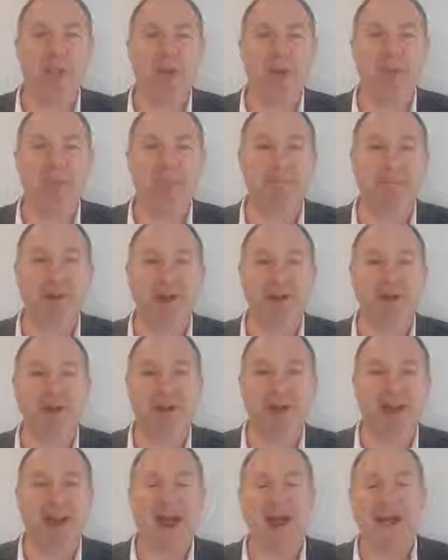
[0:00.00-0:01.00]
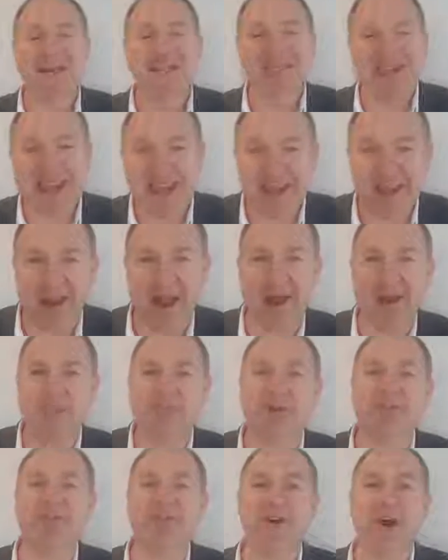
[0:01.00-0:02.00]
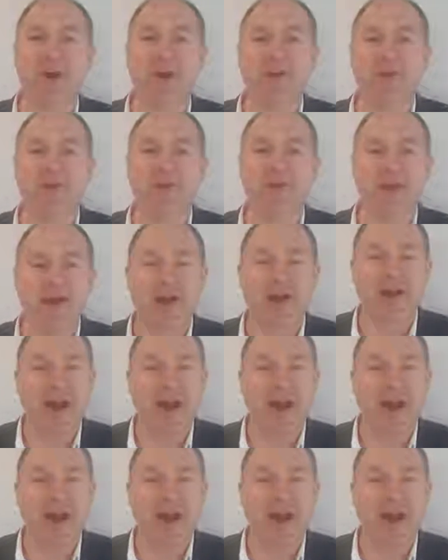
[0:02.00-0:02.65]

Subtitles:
my problem better than I can articulate it myself.